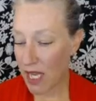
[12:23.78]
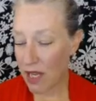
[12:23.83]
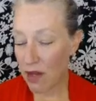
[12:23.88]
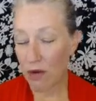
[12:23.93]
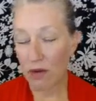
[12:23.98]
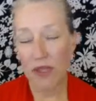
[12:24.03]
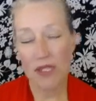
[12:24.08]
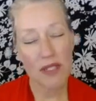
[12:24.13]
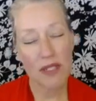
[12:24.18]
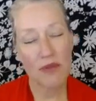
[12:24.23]

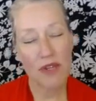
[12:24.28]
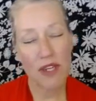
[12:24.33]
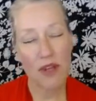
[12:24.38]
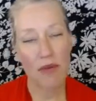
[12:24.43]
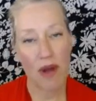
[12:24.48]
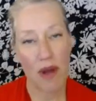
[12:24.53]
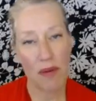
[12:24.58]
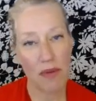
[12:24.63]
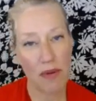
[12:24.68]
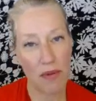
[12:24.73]
Well, this one you
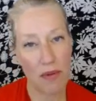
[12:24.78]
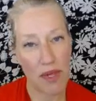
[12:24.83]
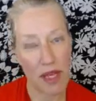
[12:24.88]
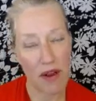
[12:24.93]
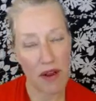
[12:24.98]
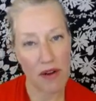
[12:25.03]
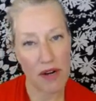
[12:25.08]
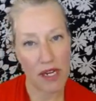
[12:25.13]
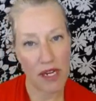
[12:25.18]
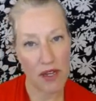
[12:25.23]
probably
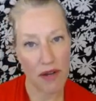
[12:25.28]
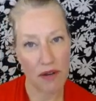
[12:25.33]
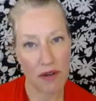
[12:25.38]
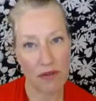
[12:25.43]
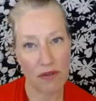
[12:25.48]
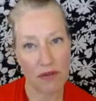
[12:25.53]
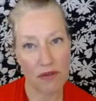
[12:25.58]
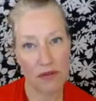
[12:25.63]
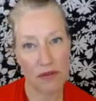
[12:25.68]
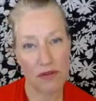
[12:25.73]
already know.
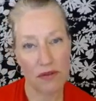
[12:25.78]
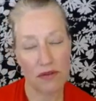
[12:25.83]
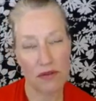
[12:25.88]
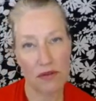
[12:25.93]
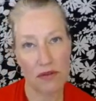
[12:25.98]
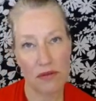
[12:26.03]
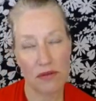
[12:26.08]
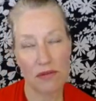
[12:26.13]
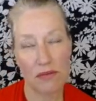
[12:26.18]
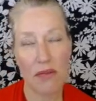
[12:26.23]

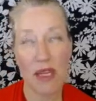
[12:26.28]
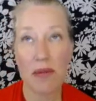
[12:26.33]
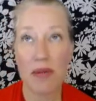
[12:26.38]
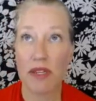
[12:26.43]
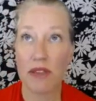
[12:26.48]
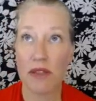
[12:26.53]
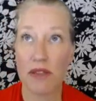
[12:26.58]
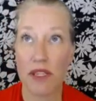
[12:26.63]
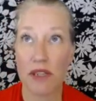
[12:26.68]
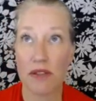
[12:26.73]
Maybe
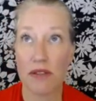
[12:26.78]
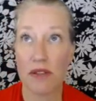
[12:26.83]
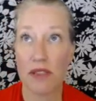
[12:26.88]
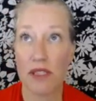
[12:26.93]
you don't.